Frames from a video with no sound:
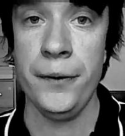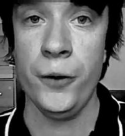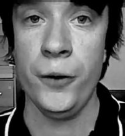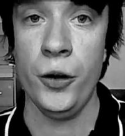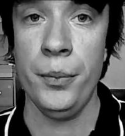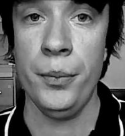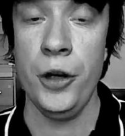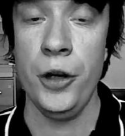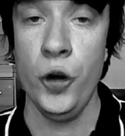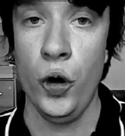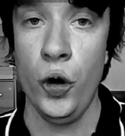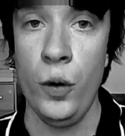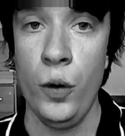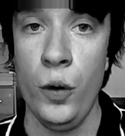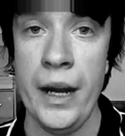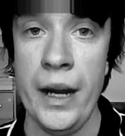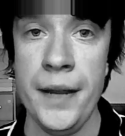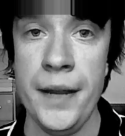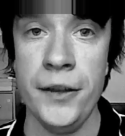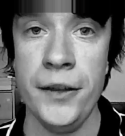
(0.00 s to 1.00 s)
from
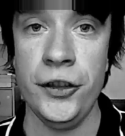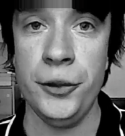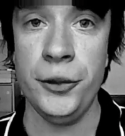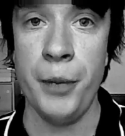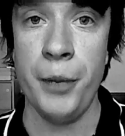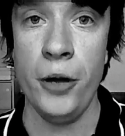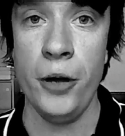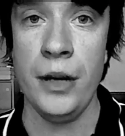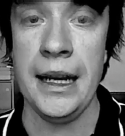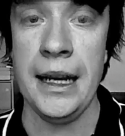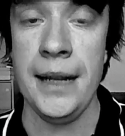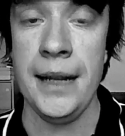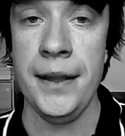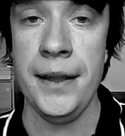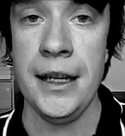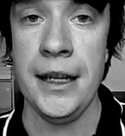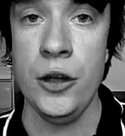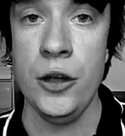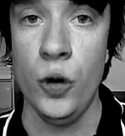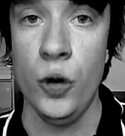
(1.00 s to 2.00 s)
Norway. This is spoken in
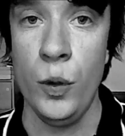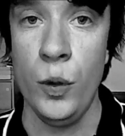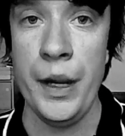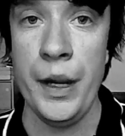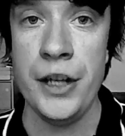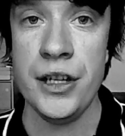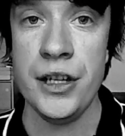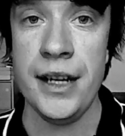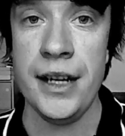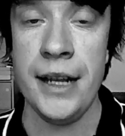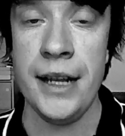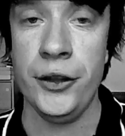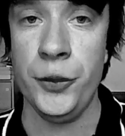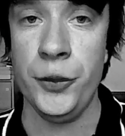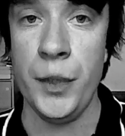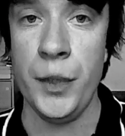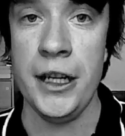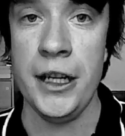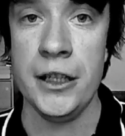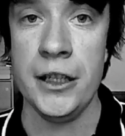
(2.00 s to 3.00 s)
the Norwegian and
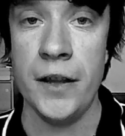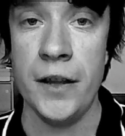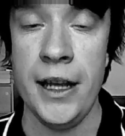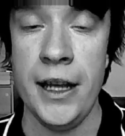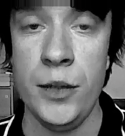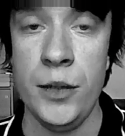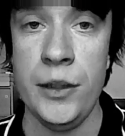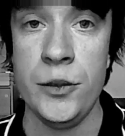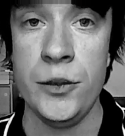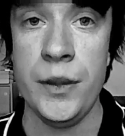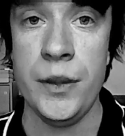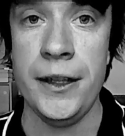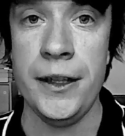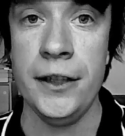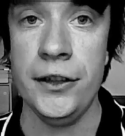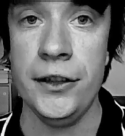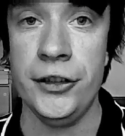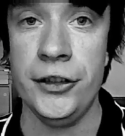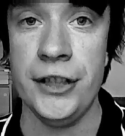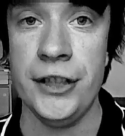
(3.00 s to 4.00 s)
Swedish language with
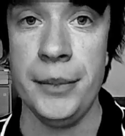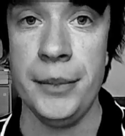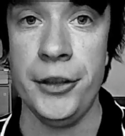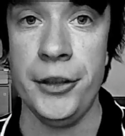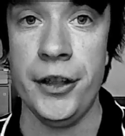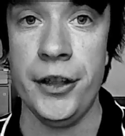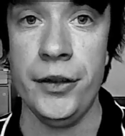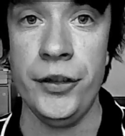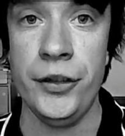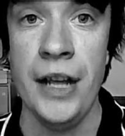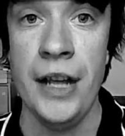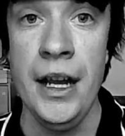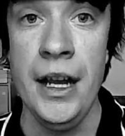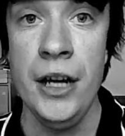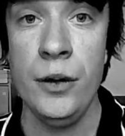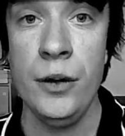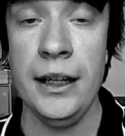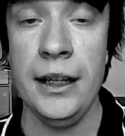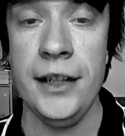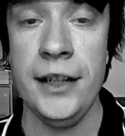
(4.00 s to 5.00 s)
English subtitles,
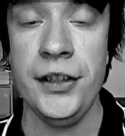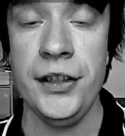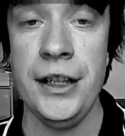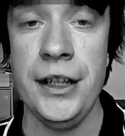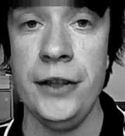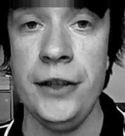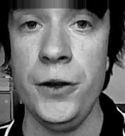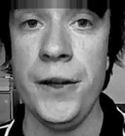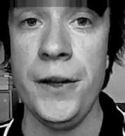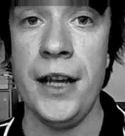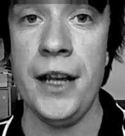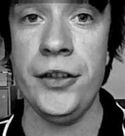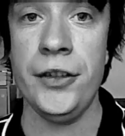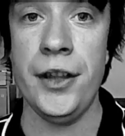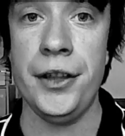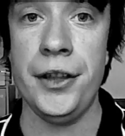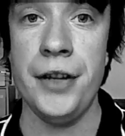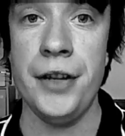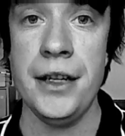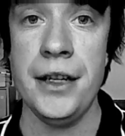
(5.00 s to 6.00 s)
released in the year
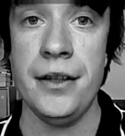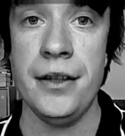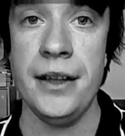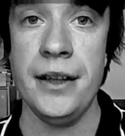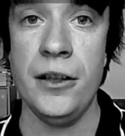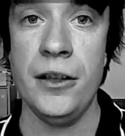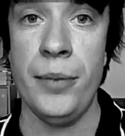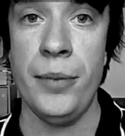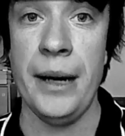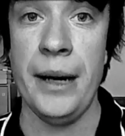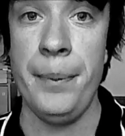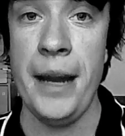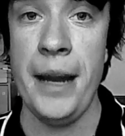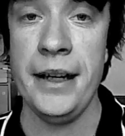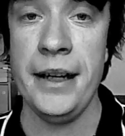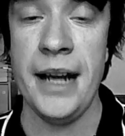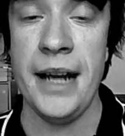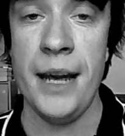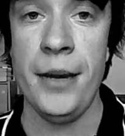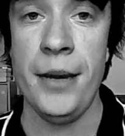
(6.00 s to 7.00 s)
2003, directed by
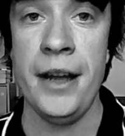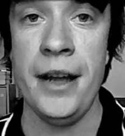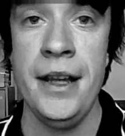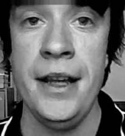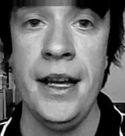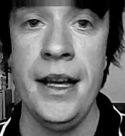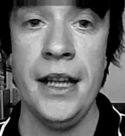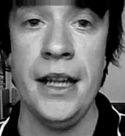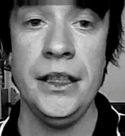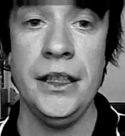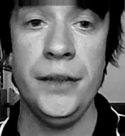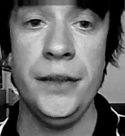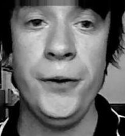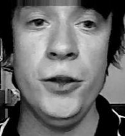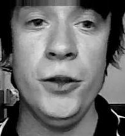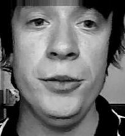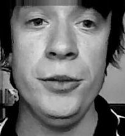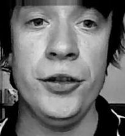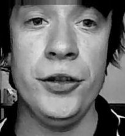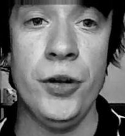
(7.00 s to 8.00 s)
Bent Hammer, and this
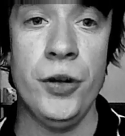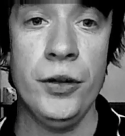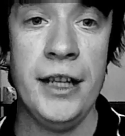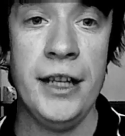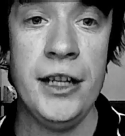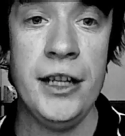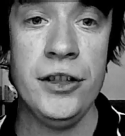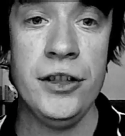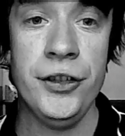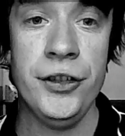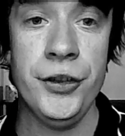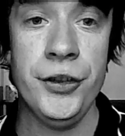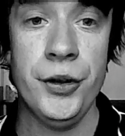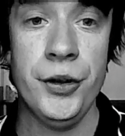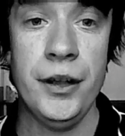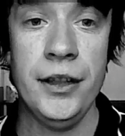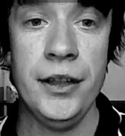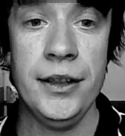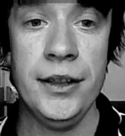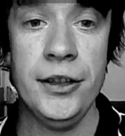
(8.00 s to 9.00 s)
film is called Kitchen
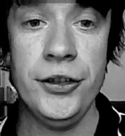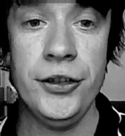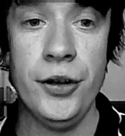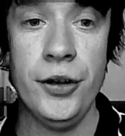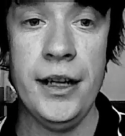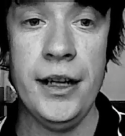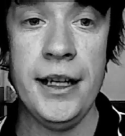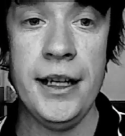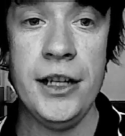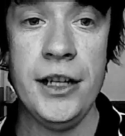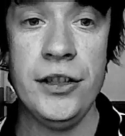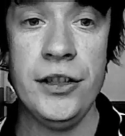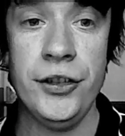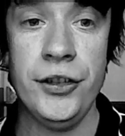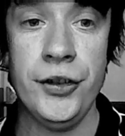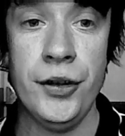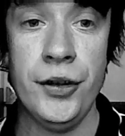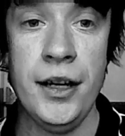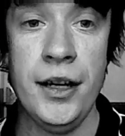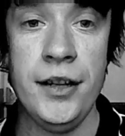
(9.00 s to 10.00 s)
Stories. And the story to Kitchen
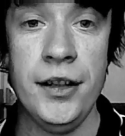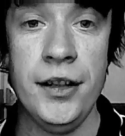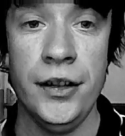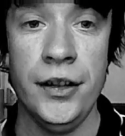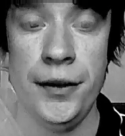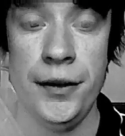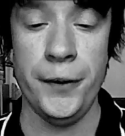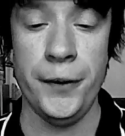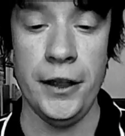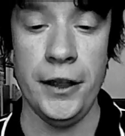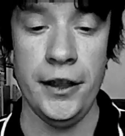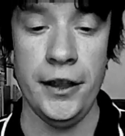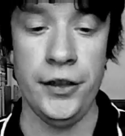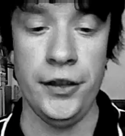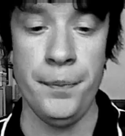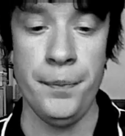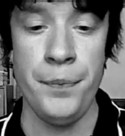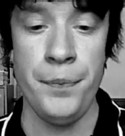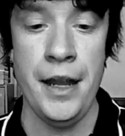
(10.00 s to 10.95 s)
Stories is follows.